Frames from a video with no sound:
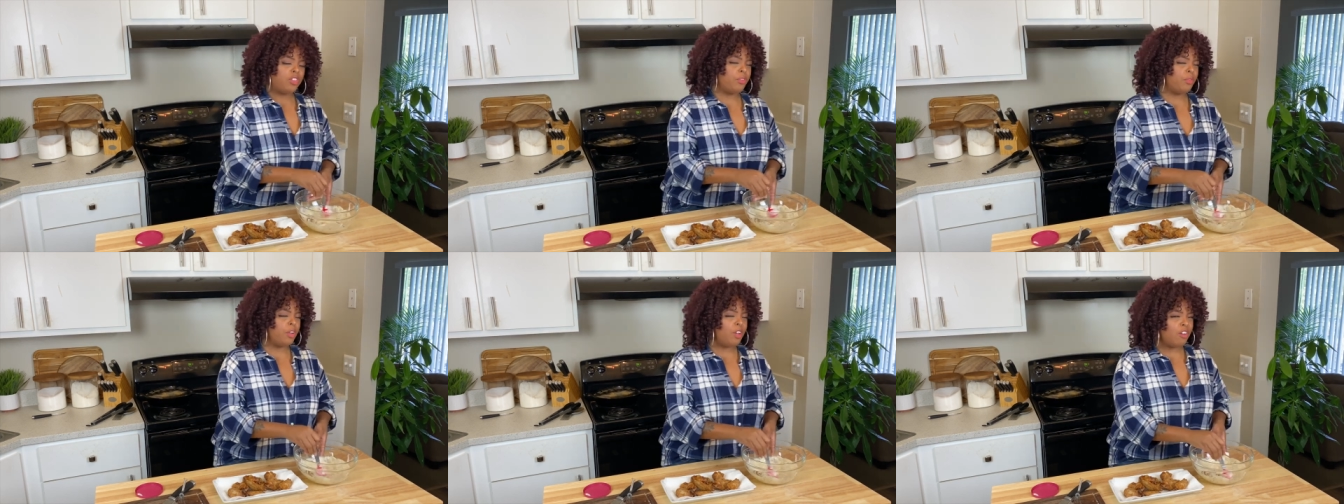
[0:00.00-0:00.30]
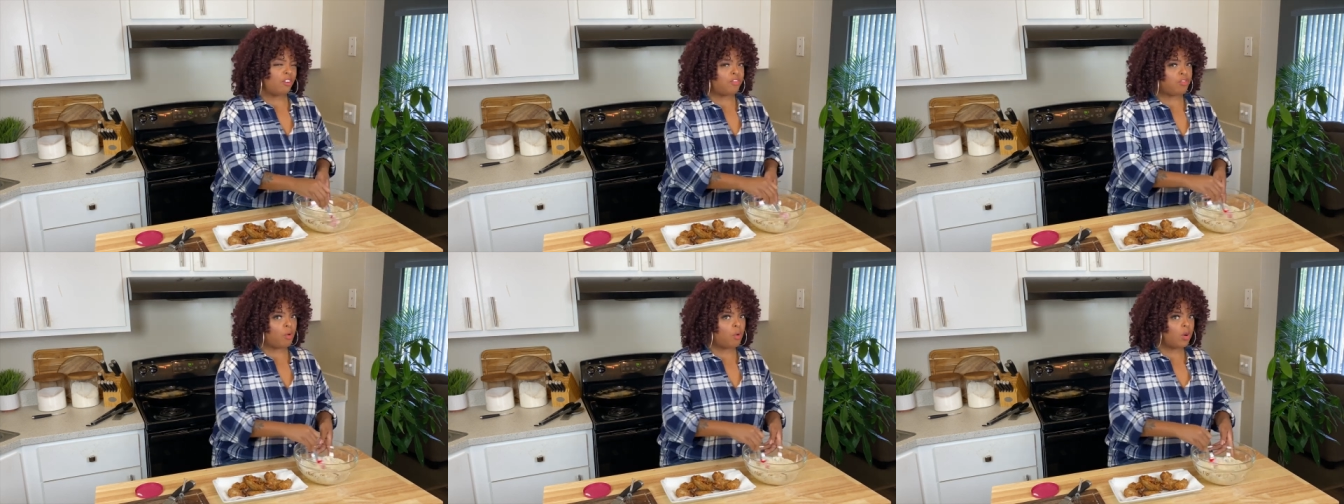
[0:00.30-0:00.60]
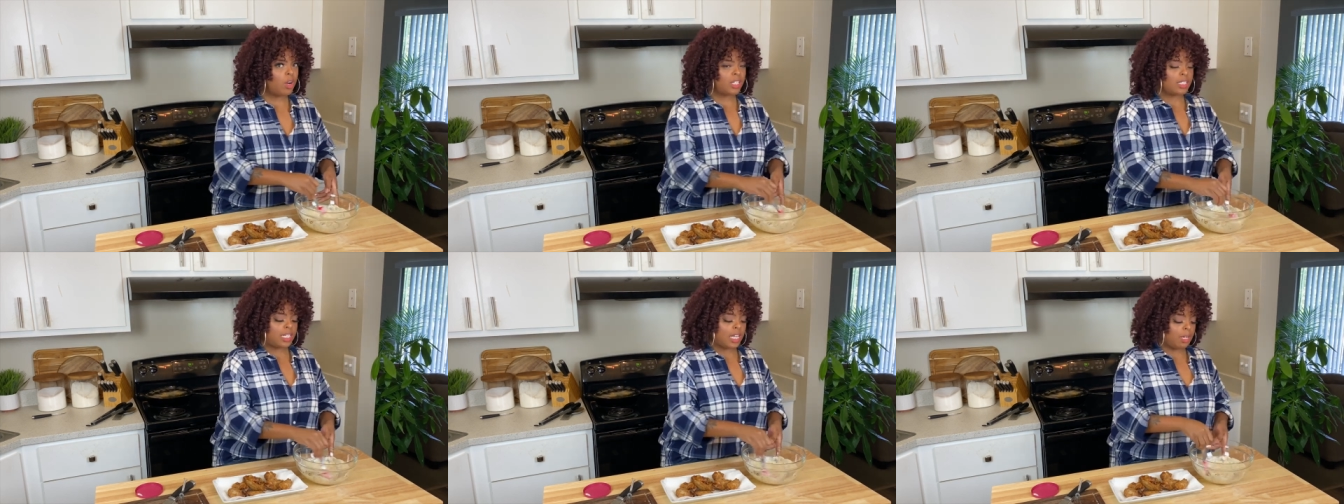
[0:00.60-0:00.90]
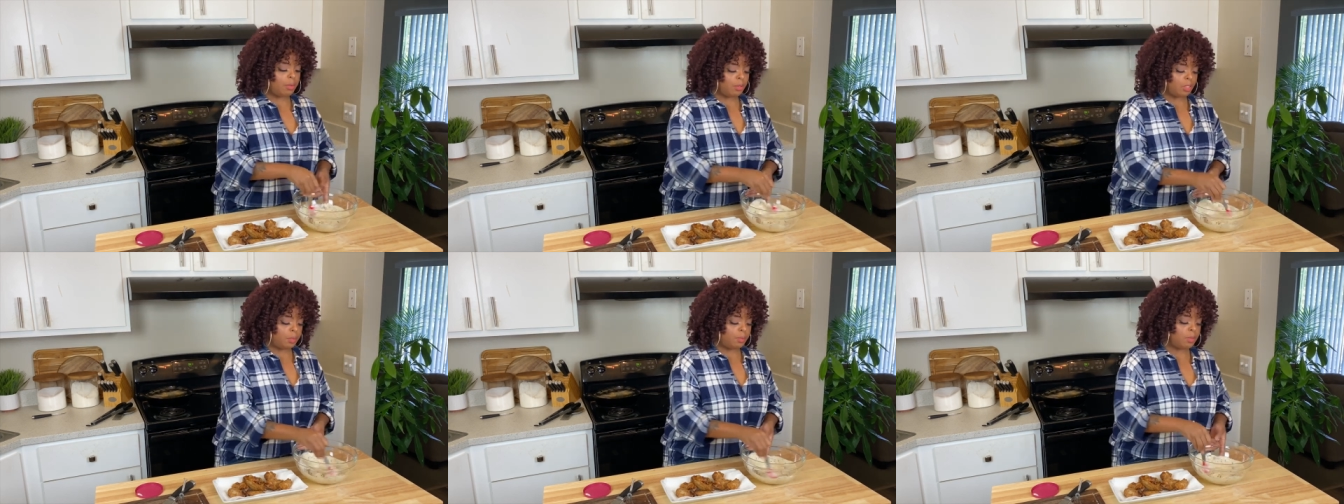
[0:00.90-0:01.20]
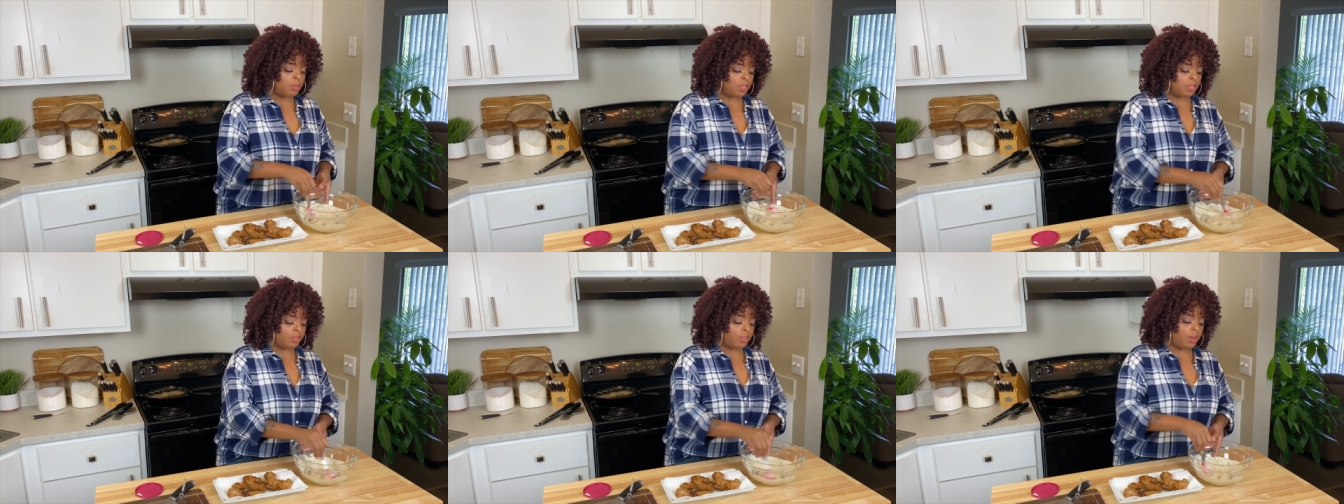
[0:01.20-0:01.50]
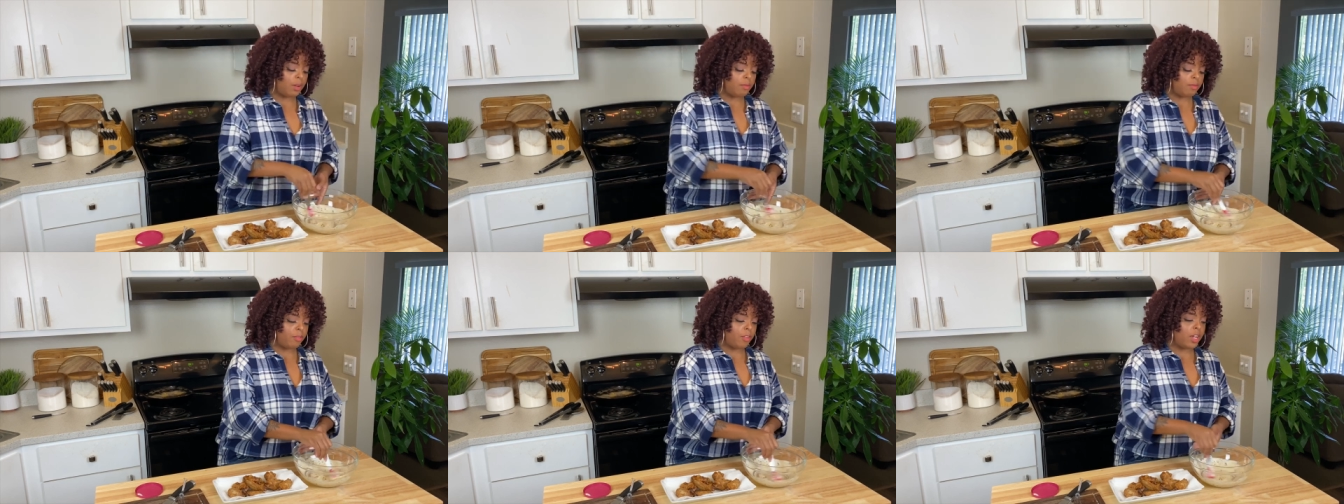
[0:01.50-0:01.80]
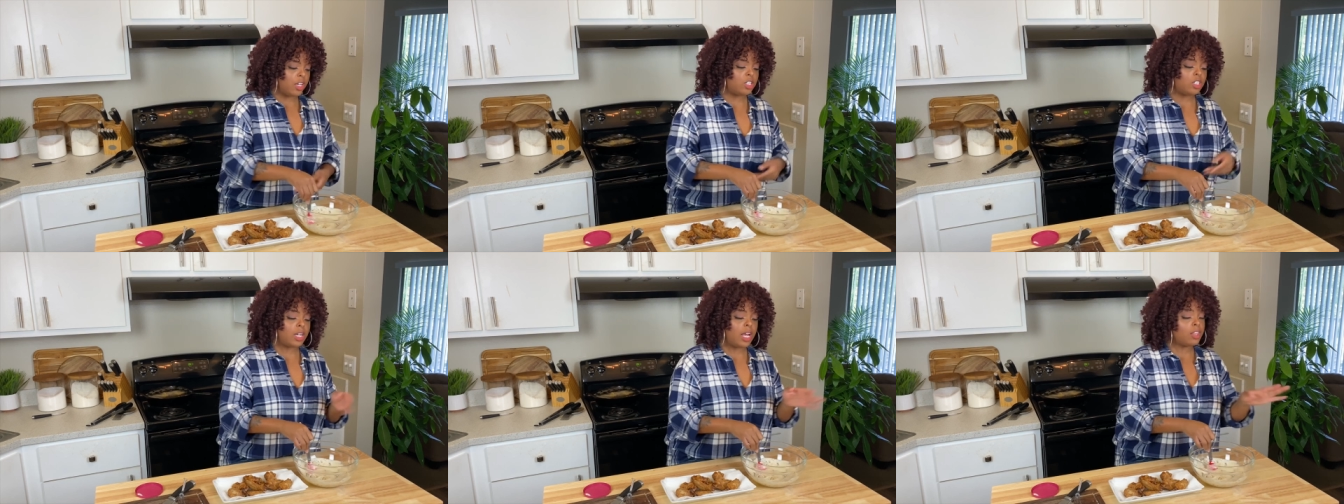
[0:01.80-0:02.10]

three or four tablespoons of creme fraiche.